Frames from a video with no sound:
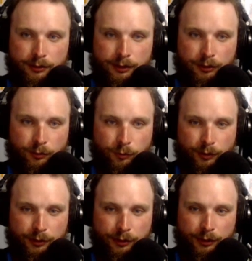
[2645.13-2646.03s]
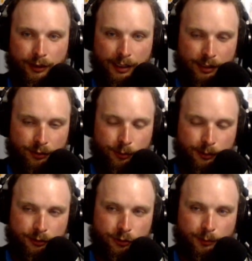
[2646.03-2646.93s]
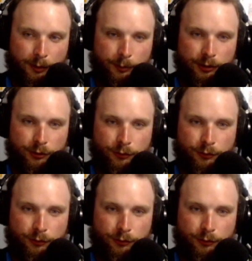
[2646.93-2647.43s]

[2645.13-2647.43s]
is really good into us, but we just